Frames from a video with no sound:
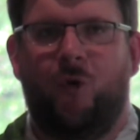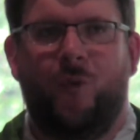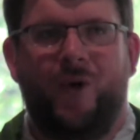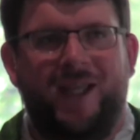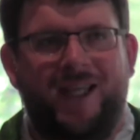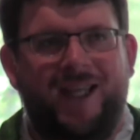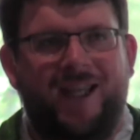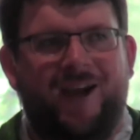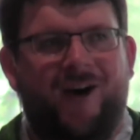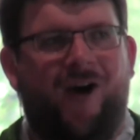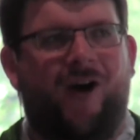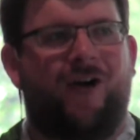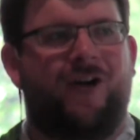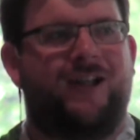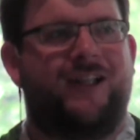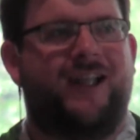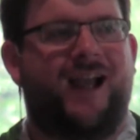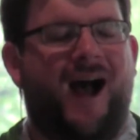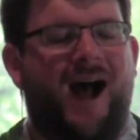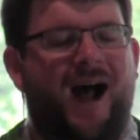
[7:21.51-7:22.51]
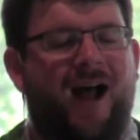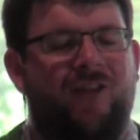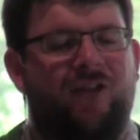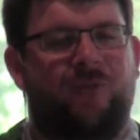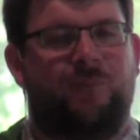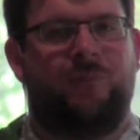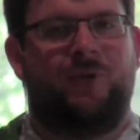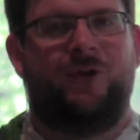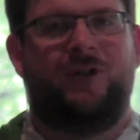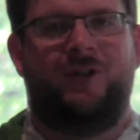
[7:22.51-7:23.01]
We are
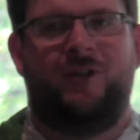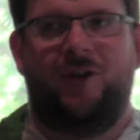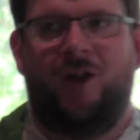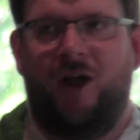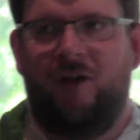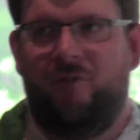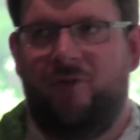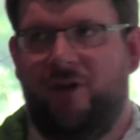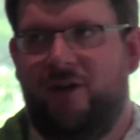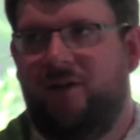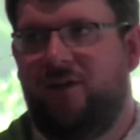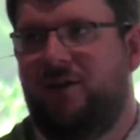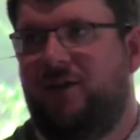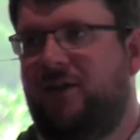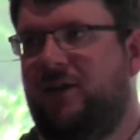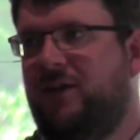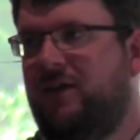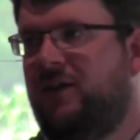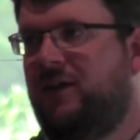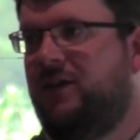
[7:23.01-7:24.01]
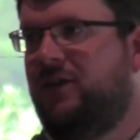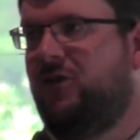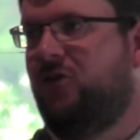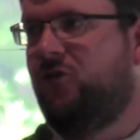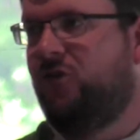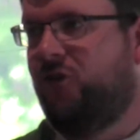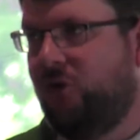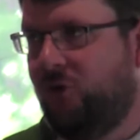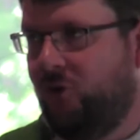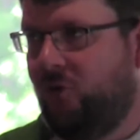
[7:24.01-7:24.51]
God's beloved
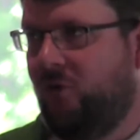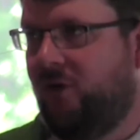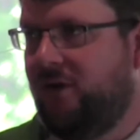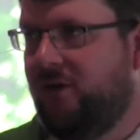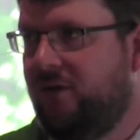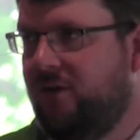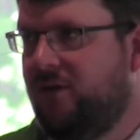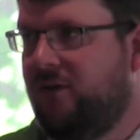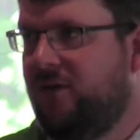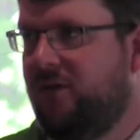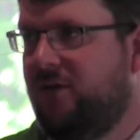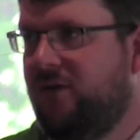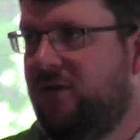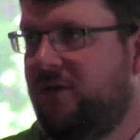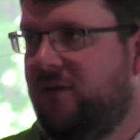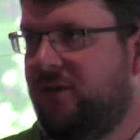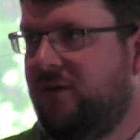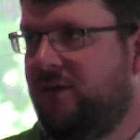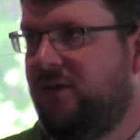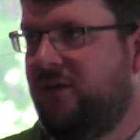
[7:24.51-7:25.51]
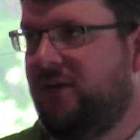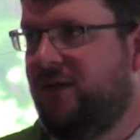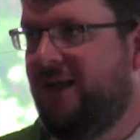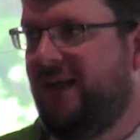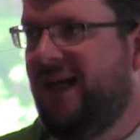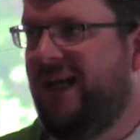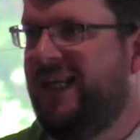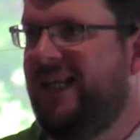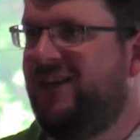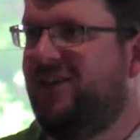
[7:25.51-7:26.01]
children.
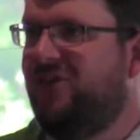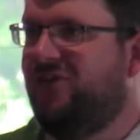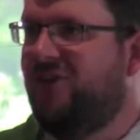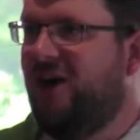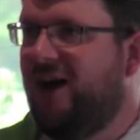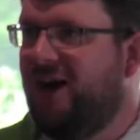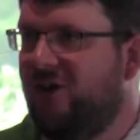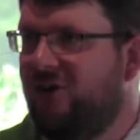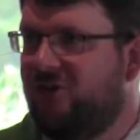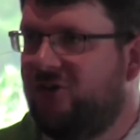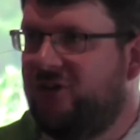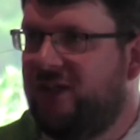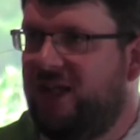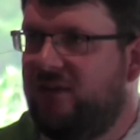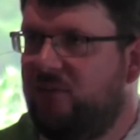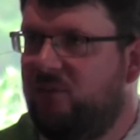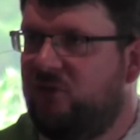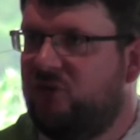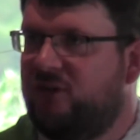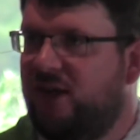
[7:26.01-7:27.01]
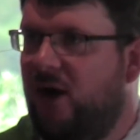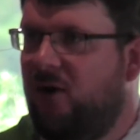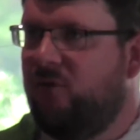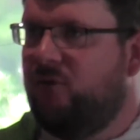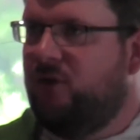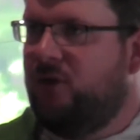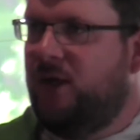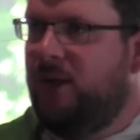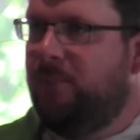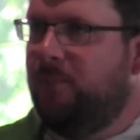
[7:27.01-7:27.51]
And he desires to give
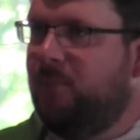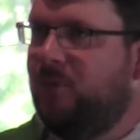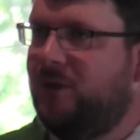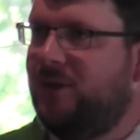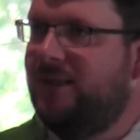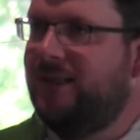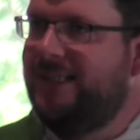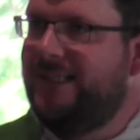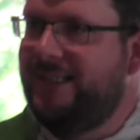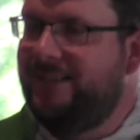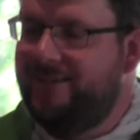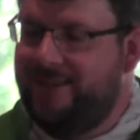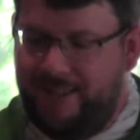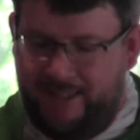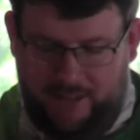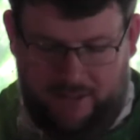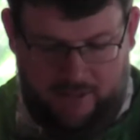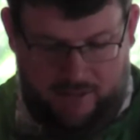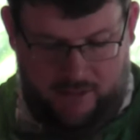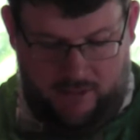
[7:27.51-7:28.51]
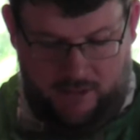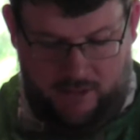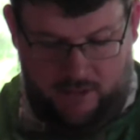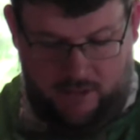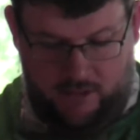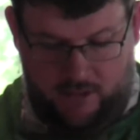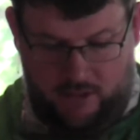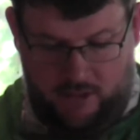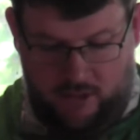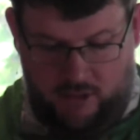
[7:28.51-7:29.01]
himself completely
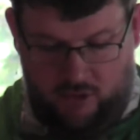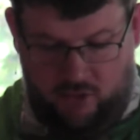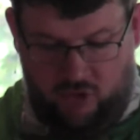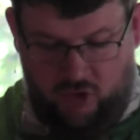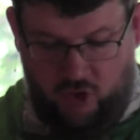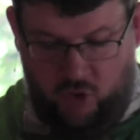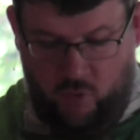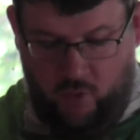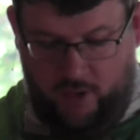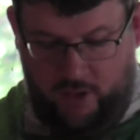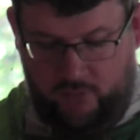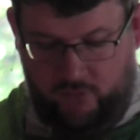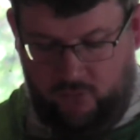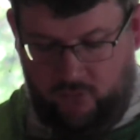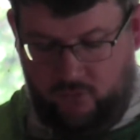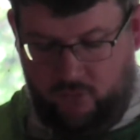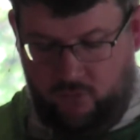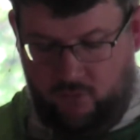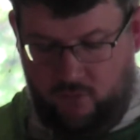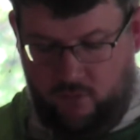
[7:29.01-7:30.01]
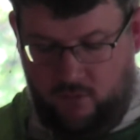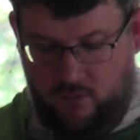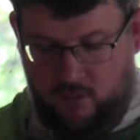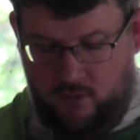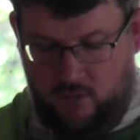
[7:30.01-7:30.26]
to us."